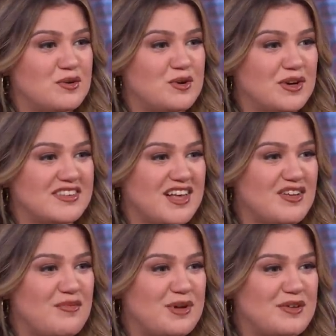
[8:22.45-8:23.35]
You want to tell
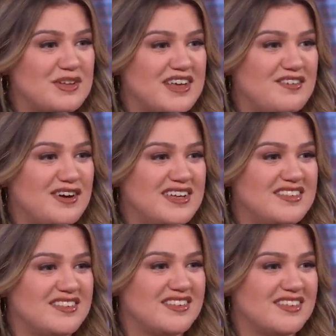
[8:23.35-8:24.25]
everybody what that
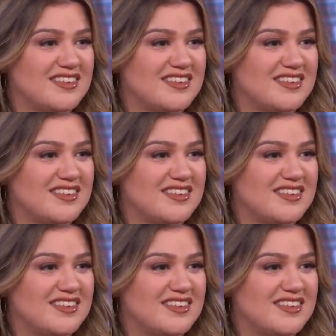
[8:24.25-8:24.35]
was?